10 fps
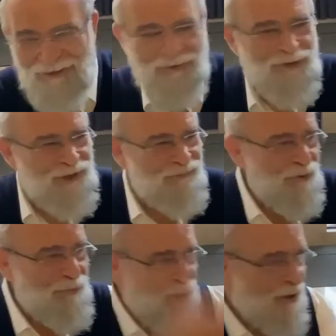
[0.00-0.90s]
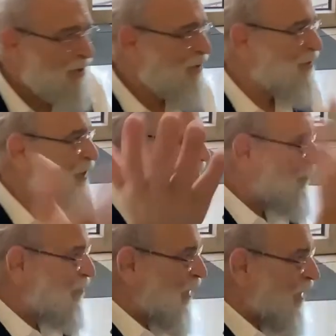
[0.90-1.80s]
Do this for me, do this
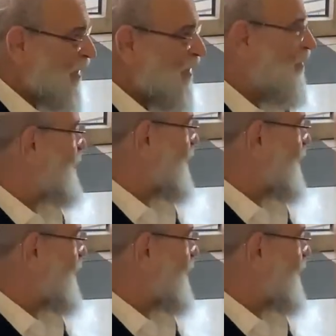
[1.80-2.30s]
for me, do